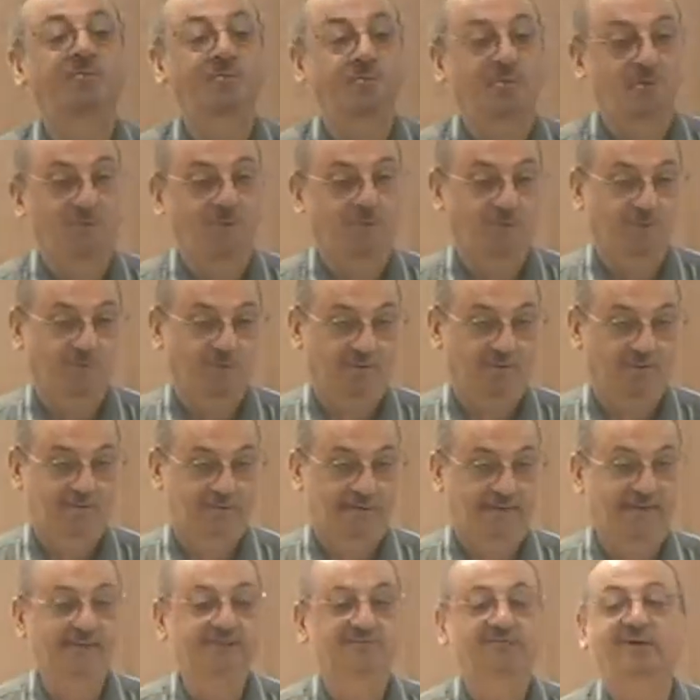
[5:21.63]
more.
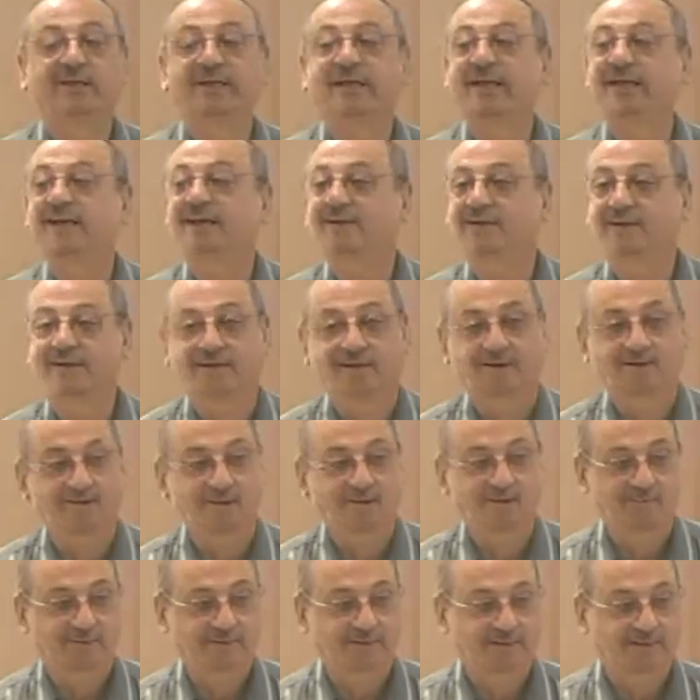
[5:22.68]
Things will get a little
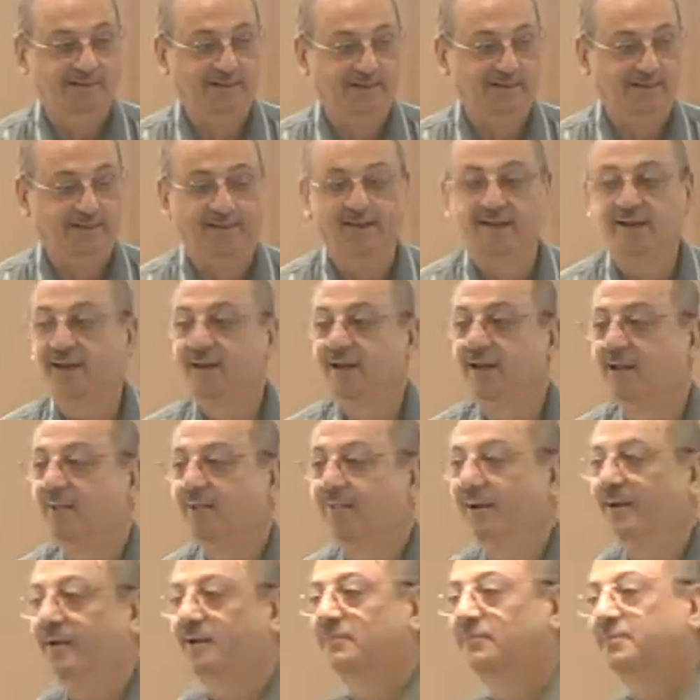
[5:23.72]
complicated.
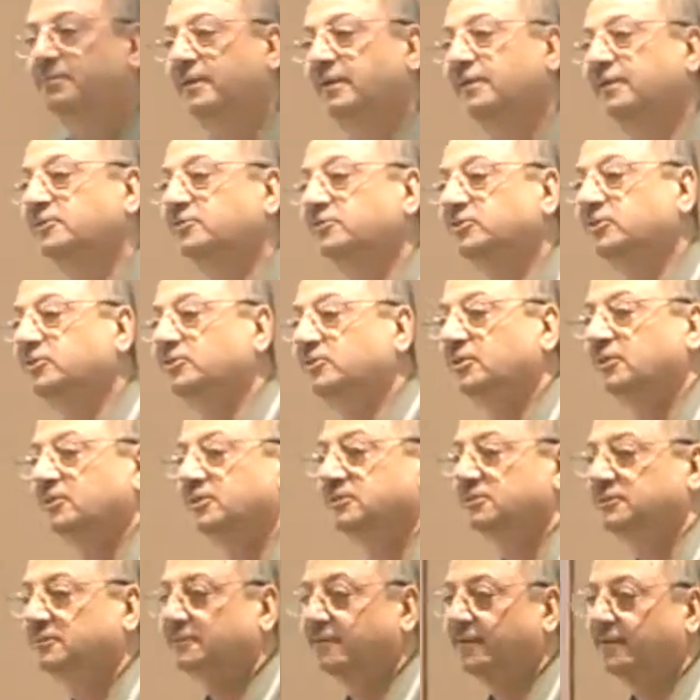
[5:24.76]
But brothers and
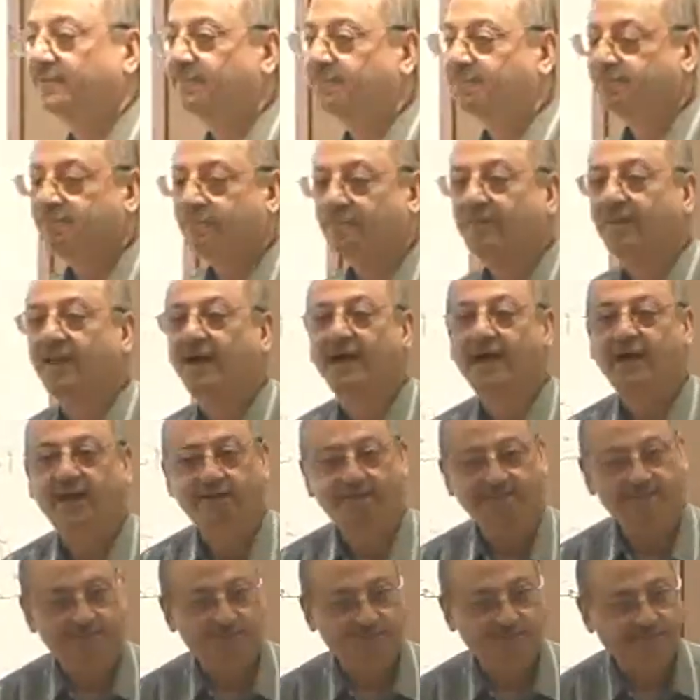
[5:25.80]
sisters, I have
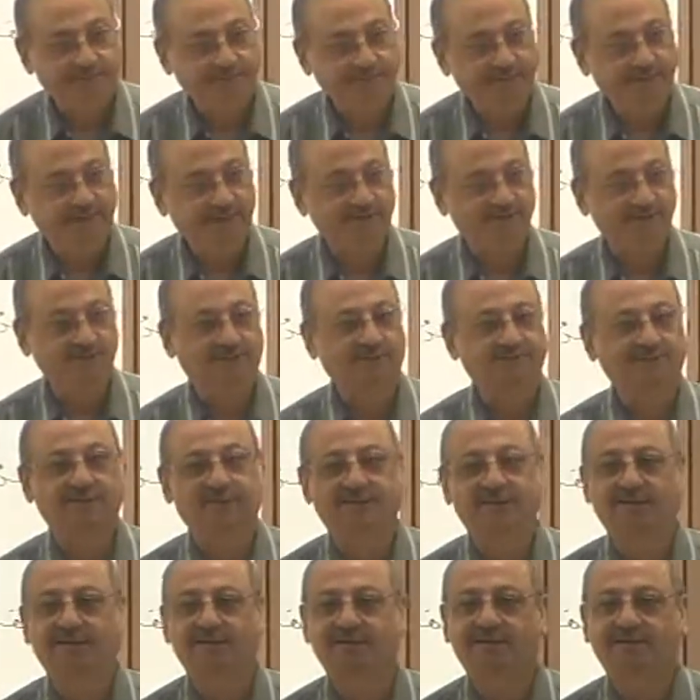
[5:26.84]
experienced
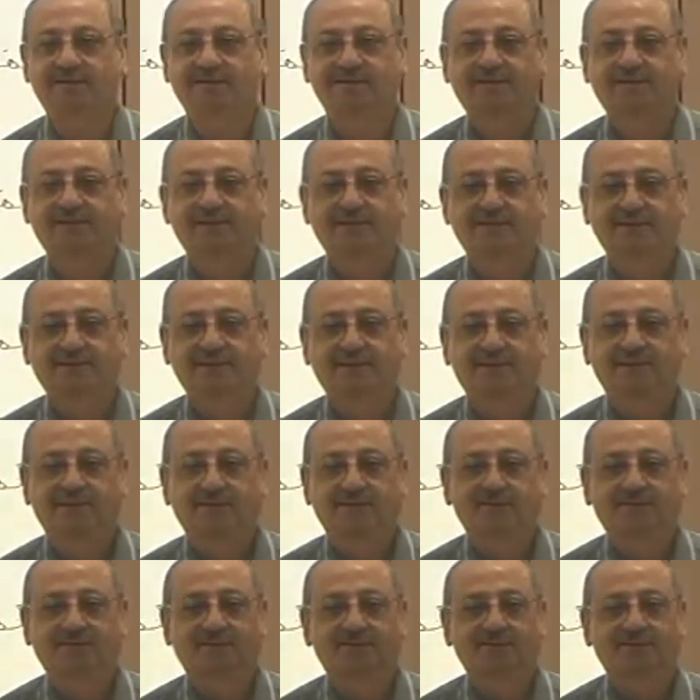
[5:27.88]
something.
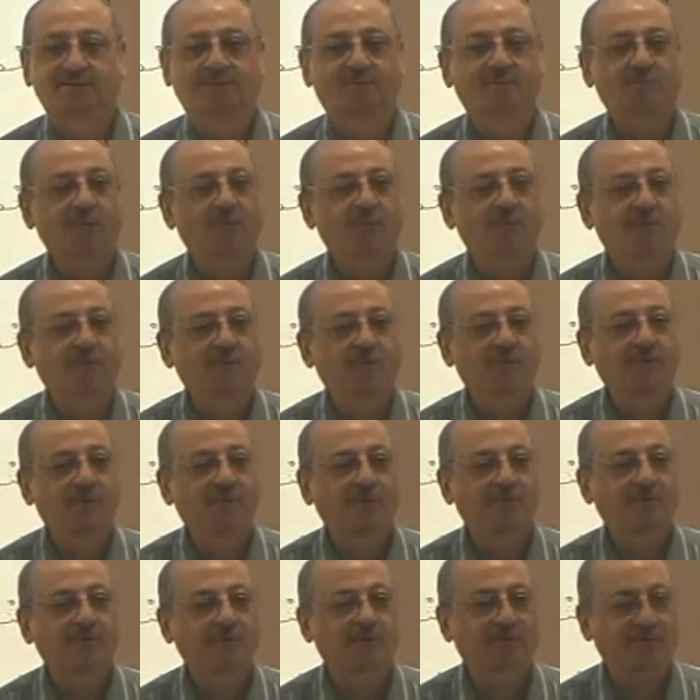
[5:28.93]
The
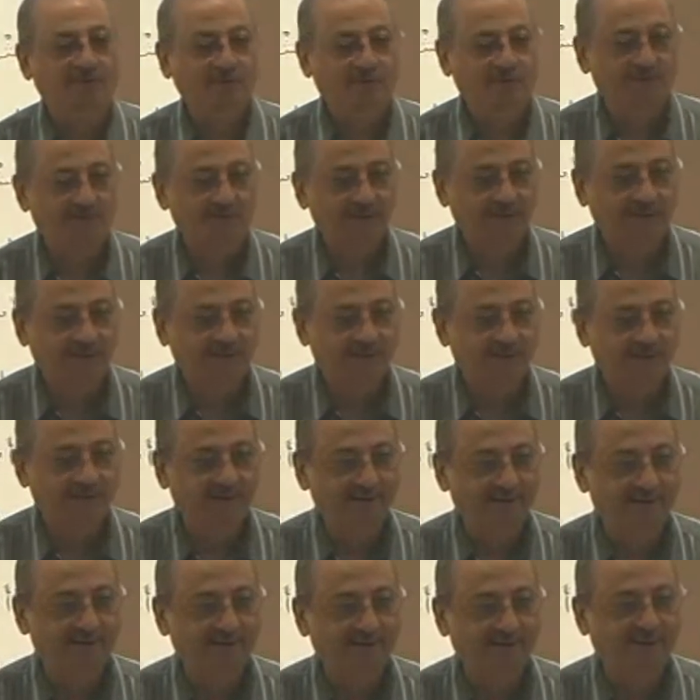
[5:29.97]
more the complicated
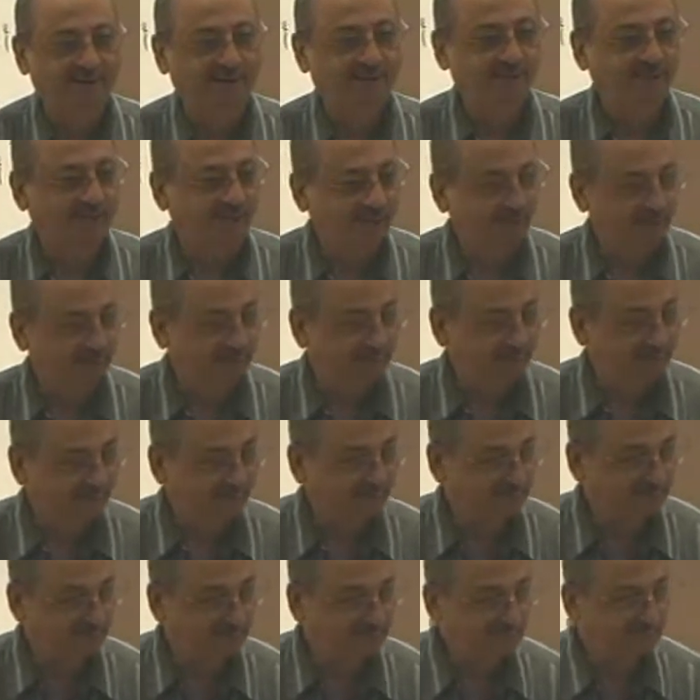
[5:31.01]
a thing
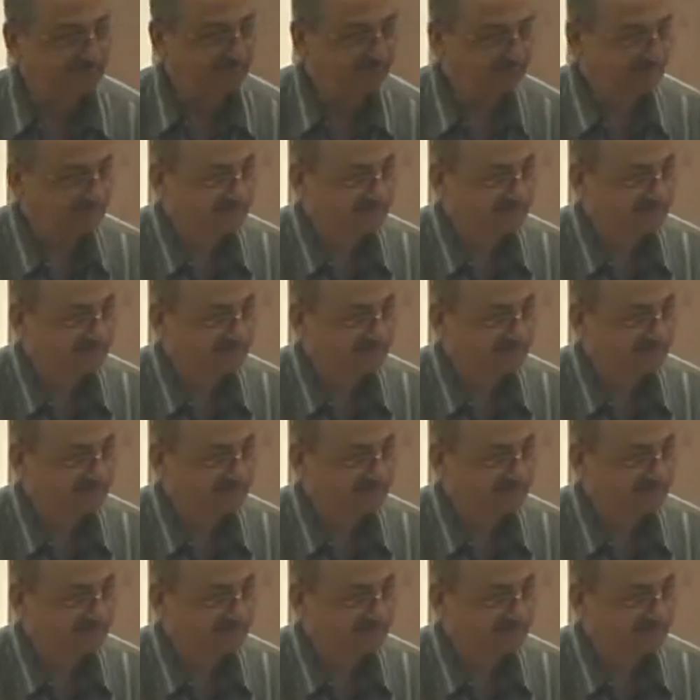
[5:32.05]
becomes,